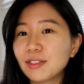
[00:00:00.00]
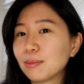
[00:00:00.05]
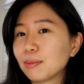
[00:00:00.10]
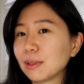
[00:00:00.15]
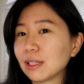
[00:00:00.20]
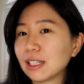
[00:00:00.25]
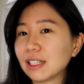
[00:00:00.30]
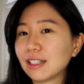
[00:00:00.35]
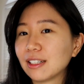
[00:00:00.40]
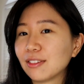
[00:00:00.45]

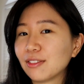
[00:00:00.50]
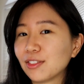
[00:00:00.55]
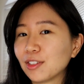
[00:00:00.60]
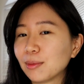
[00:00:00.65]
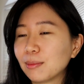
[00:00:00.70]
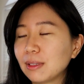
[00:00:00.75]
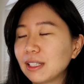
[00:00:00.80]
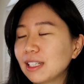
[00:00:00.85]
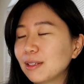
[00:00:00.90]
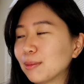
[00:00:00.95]
But for
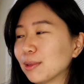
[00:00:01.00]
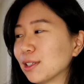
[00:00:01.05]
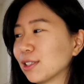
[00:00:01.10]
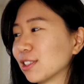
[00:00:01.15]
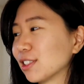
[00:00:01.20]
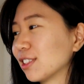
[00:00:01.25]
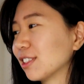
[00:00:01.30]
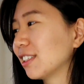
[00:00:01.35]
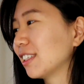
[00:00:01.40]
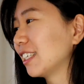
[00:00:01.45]
me
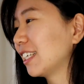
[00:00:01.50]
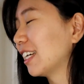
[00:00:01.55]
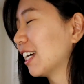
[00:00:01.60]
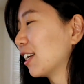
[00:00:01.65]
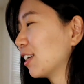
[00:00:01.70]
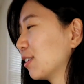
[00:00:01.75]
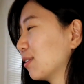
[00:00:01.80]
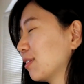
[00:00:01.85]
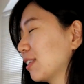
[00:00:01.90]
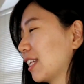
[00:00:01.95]
personally, I
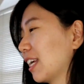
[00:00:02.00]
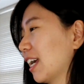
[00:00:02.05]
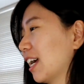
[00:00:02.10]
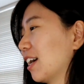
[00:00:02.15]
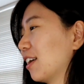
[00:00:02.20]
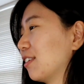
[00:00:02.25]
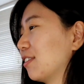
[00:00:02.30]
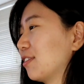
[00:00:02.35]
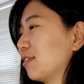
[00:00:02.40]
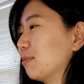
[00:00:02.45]
don't really
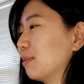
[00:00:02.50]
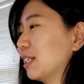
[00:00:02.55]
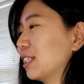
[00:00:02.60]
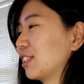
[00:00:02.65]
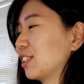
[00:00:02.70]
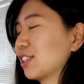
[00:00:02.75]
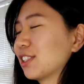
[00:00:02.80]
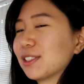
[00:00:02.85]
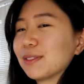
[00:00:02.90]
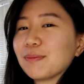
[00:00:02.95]
have
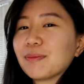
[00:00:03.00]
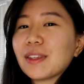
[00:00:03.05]
much